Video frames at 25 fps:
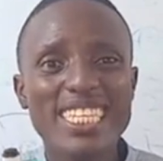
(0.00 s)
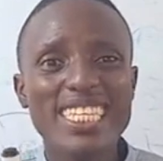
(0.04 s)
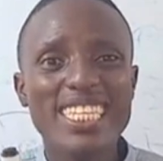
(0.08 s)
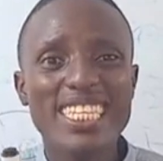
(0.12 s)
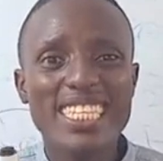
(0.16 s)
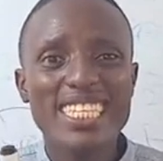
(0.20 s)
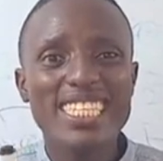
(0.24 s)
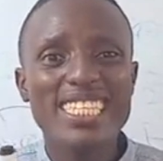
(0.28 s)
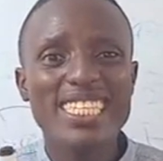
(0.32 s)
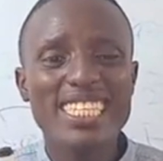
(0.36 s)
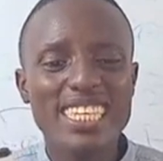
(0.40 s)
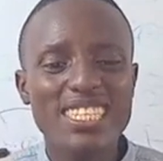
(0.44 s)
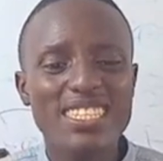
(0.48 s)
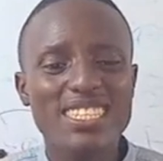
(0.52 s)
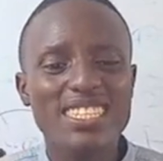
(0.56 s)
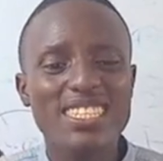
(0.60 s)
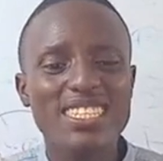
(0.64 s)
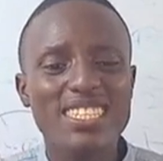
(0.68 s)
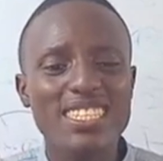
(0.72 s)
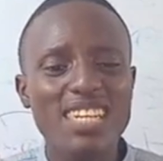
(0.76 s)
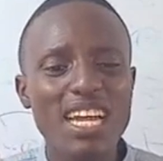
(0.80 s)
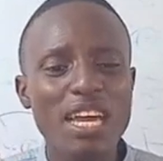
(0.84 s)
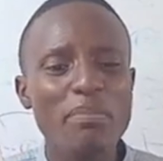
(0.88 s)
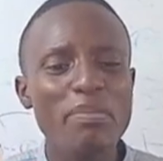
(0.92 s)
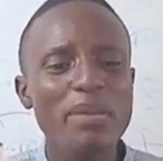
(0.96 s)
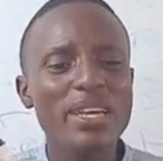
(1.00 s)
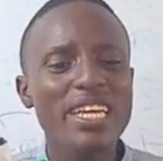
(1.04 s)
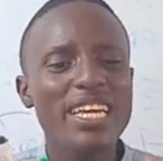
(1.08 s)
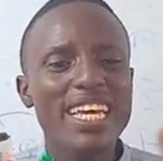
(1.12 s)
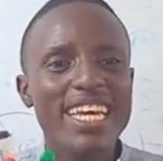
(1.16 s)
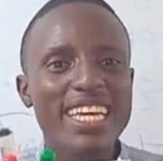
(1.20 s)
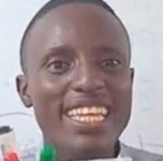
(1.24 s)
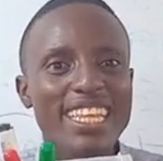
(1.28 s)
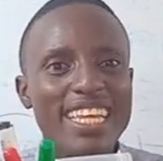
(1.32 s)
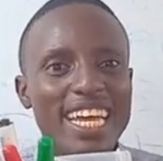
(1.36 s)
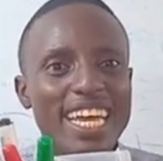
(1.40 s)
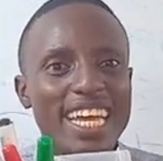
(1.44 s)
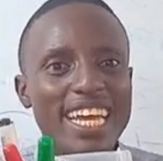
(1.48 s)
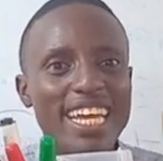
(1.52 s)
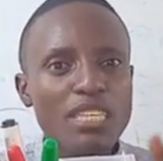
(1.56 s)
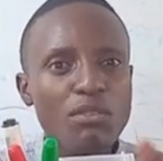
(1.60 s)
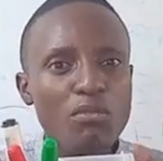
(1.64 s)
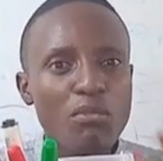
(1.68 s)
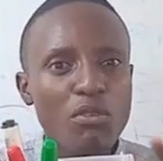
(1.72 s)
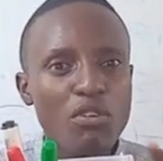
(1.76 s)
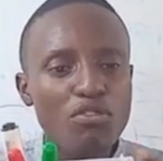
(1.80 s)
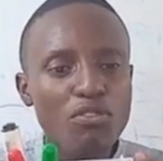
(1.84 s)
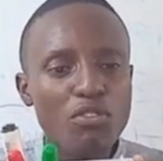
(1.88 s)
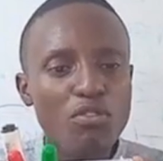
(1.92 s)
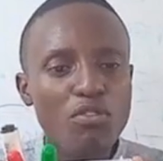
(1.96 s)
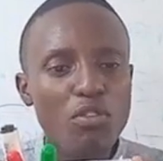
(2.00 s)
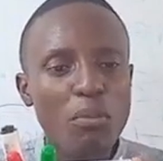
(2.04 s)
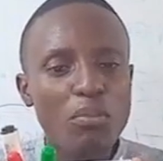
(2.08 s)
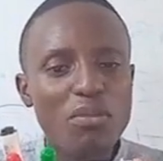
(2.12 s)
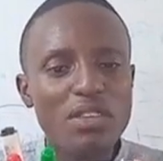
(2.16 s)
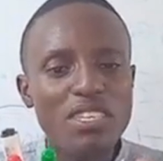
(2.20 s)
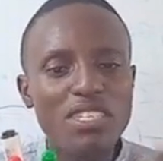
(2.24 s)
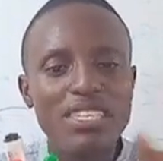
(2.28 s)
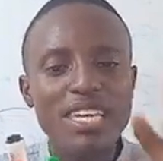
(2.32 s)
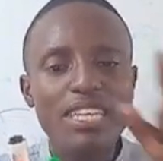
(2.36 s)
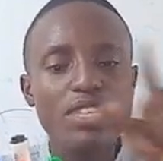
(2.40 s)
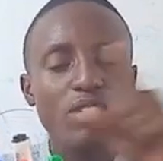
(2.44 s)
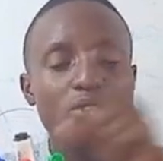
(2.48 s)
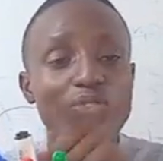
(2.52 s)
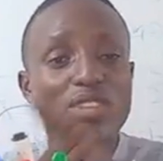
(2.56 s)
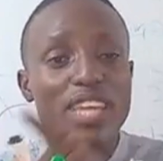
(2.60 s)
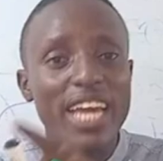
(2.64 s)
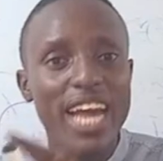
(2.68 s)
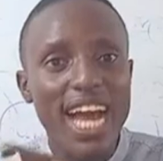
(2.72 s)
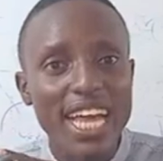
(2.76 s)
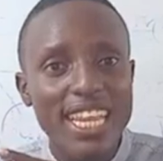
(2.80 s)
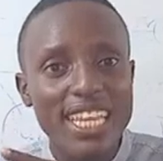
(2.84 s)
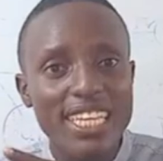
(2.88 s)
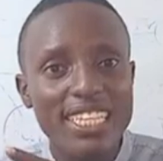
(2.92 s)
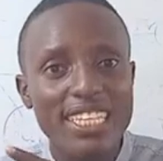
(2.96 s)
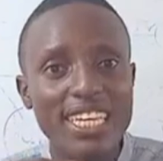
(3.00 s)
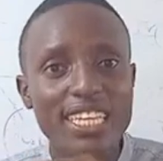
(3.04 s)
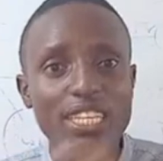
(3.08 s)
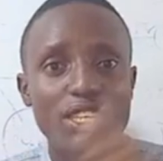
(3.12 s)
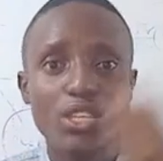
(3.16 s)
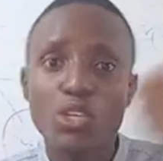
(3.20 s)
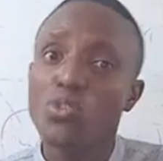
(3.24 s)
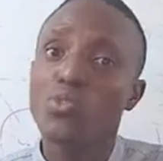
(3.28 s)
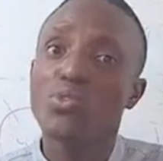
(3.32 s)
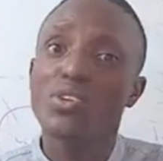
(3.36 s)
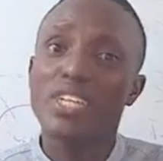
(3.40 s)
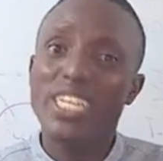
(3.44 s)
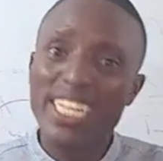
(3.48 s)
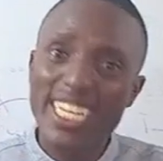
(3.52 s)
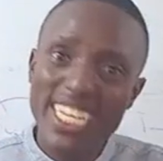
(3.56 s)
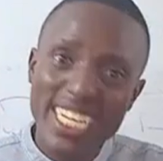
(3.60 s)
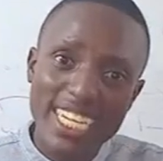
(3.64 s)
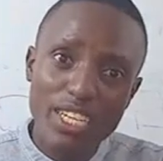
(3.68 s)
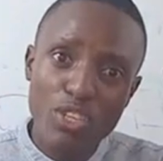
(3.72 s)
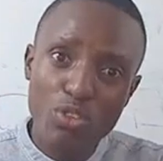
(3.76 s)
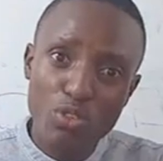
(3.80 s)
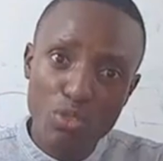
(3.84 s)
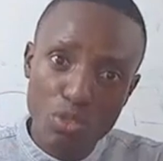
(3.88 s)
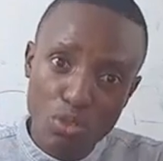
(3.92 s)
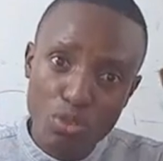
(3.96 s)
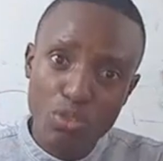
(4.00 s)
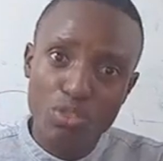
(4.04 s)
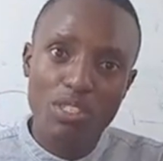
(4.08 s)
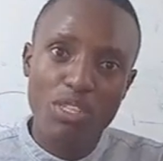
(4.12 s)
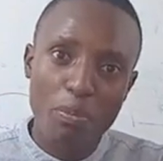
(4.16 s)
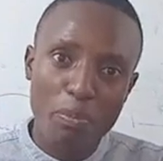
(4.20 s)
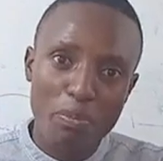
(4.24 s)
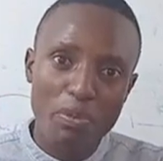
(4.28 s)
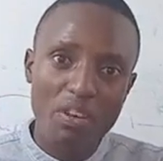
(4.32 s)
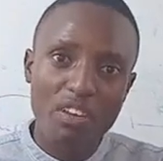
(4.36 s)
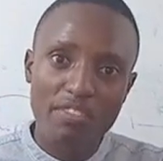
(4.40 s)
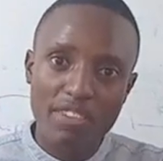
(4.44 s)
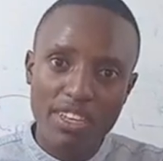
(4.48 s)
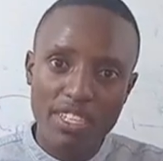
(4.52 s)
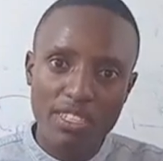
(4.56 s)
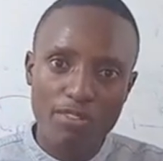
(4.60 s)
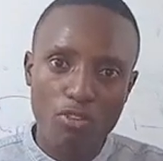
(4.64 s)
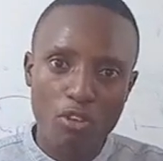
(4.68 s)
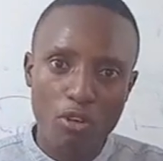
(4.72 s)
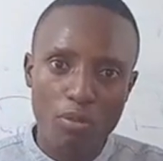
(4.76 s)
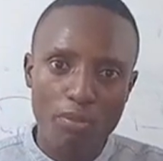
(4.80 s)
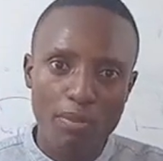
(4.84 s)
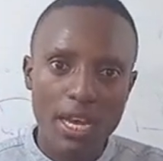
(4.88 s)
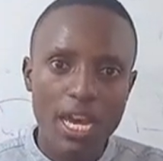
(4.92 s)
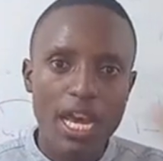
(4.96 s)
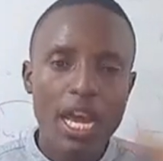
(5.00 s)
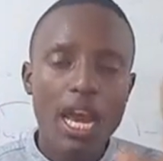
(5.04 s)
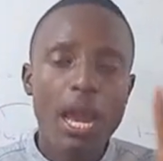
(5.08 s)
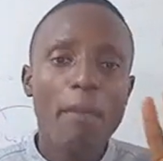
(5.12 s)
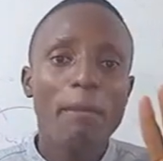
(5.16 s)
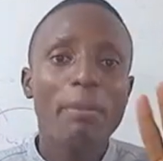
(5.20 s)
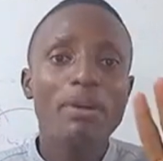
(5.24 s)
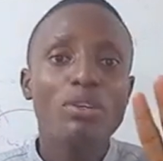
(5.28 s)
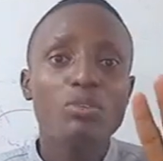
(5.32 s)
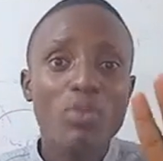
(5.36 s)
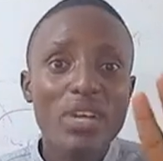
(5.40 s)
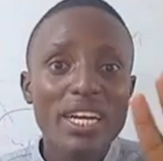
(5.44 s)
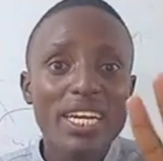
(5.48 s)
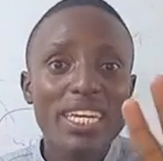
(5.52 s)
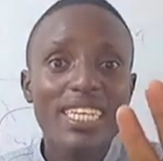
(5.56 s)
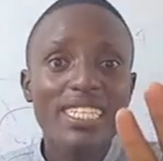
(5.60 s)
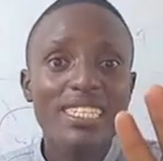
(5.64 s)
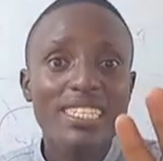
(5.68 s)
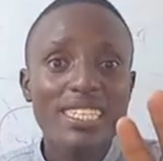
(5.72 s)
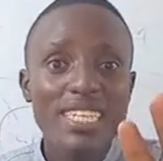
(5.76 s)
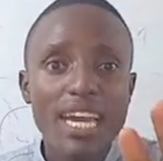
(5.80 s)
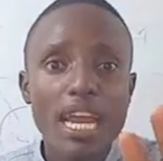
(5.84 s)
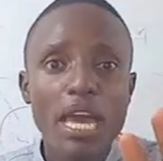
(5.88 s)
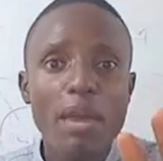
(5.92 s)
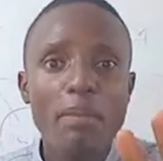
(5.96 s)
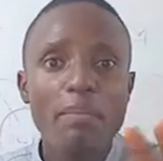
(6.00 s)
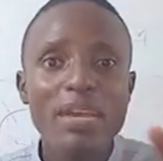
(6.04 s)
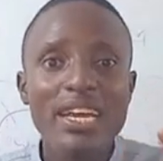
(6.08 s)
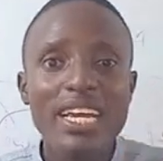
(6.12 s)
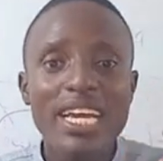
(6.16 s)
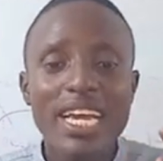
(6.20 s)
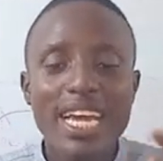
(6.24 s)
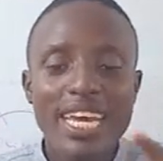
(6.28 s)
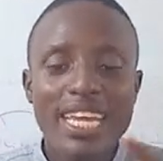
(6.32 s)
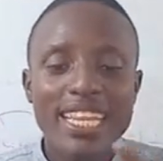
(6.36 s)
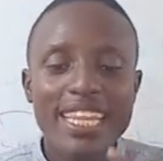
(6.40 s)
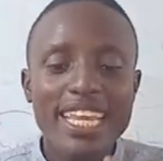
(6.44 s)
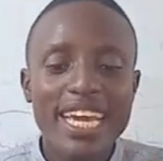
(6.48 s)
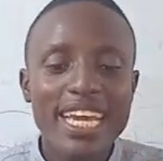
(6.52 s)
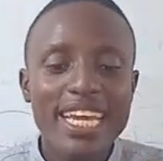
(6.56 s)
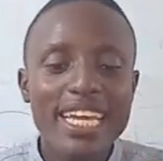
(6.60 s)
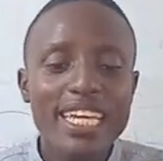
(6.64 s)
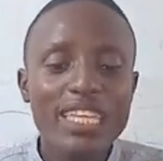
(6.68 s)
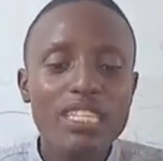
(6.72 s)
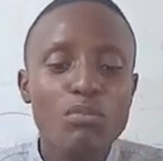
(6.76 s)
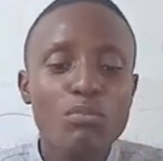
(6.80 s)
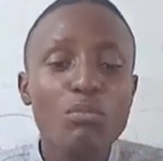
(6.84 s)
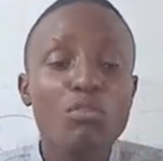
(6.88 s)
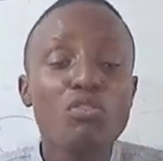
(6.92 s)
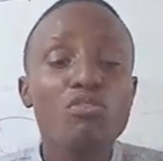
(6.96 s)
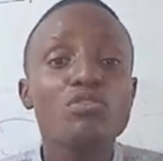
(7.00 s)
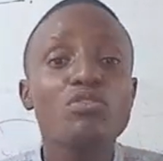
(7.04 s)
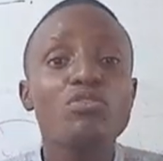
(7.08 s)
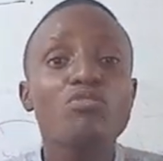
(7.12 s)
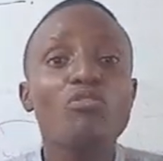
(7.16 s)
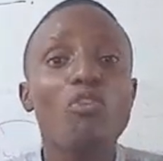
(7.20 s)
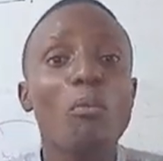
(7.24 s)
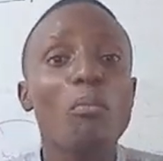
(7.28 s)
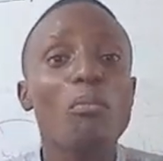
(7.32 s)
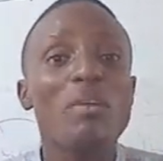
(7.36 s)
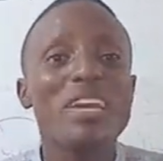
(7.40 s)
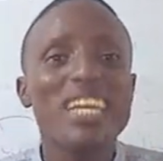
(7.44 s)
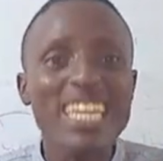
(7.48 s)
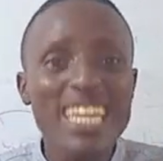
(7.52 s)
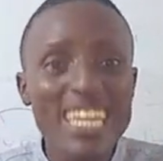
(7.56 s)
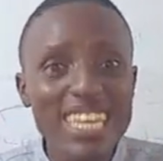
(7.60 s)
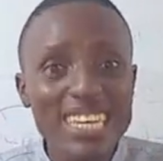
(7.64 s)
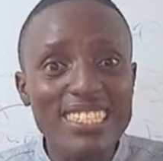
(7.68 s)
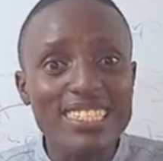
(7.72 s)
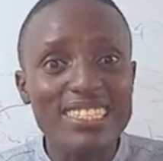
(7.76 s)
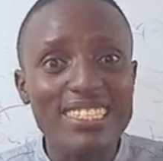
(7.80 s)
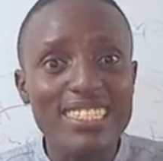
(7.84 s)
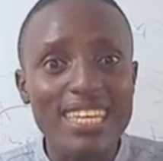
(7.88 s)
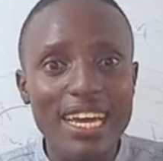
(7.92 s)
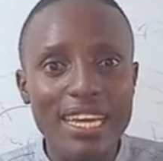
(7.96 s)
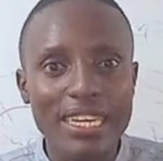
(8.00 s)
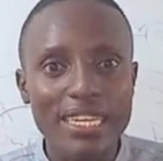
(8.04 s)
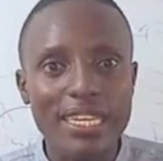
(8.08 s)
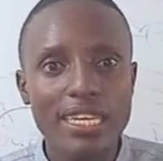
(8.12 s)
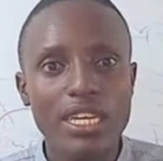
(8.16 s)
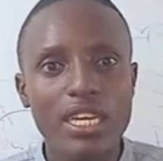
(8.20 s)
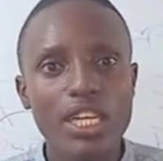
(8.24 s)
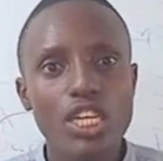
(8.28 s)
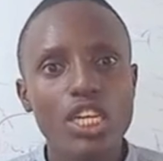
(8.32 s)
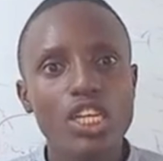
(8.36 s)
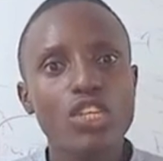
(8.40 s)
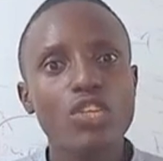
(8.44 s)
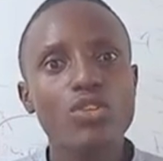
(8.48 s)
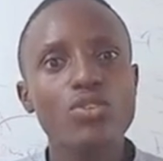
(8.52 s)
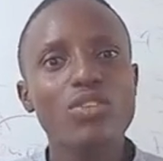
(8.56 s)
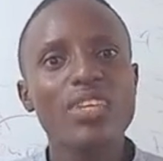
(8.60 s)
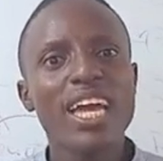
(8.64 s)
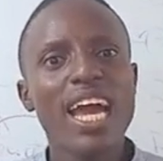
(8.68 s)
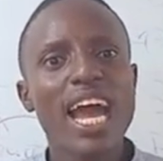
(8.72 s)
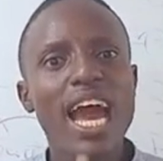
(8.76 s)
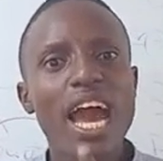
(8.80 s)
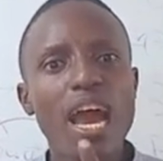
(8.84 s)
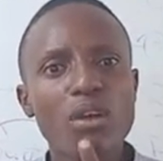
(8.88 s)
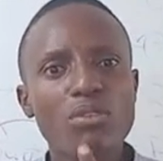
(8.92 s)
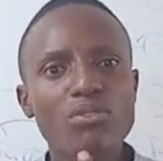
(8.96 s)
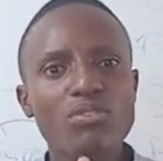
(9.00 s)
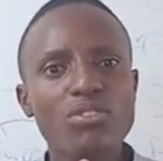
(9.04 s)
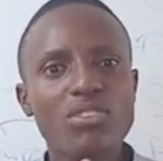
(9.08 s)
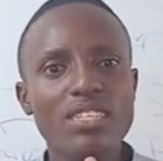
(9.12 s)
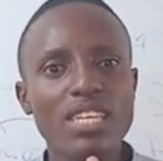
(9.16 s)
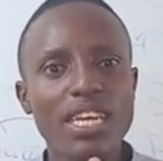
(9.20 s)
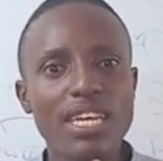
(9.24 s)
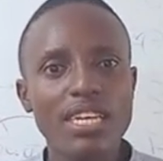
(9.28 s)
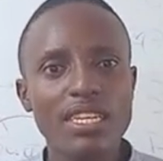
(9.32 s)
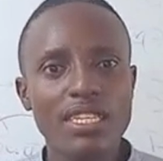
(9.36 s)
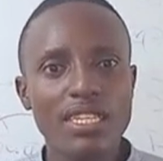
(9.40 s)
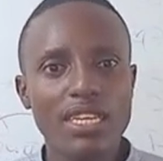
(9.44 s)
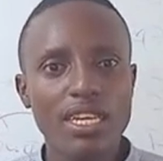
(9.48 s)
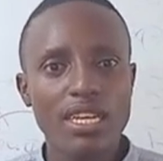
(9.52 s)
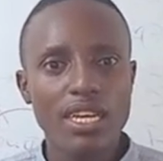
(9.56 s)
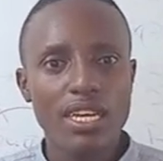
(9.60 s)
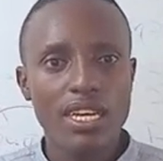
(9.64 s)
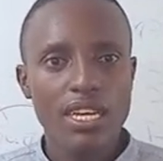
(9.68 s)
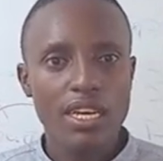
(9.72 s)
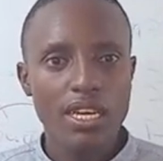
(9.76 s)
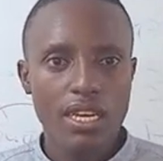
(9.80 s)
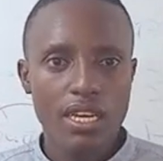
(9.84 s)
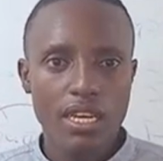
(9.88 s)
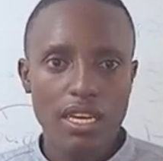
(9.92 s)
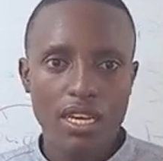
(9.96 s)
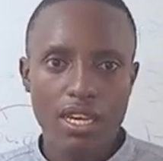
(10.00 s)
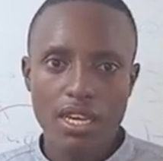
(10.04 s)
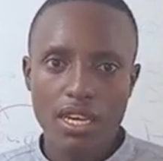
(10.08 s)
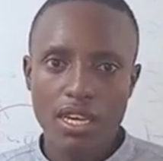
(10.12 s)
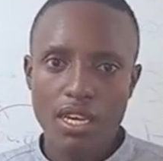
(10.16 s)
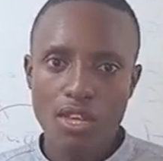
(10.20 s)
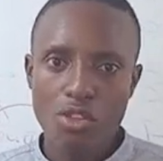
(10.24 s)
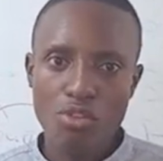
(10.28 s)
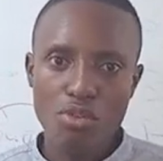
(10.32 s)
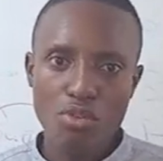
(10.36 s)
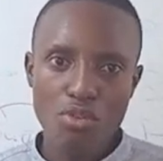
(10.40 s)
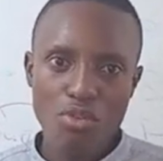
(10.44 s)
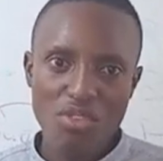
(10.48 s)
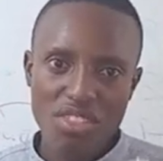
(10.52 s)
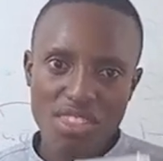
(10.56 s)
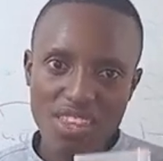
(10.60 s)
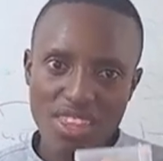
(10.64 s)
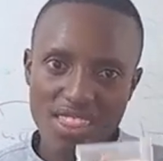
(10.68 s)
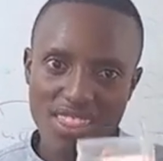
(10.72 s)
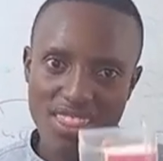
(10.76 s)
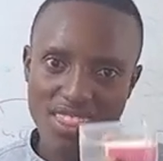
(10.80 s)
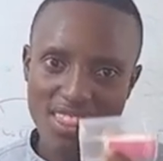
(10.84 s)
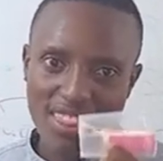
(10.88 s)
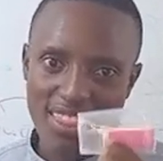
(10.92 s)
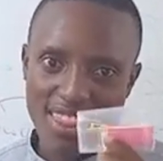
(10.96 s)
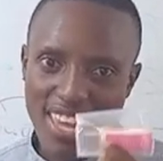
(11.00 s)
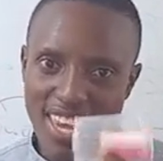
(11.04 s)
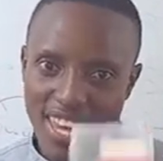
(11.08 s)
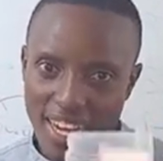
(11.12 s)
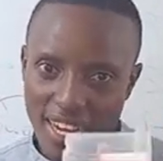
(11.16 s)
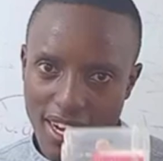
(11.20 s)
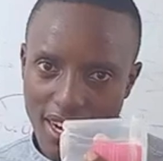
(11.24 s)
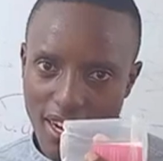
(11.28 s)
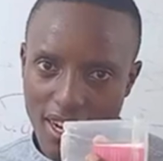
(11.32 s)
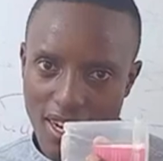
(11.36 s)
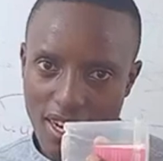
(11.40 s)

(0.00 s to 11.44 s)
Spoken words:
it's just describing the heat moves from this side to the other side, you use the previous formula. But when describing the heat moves from inside to the outside through the thick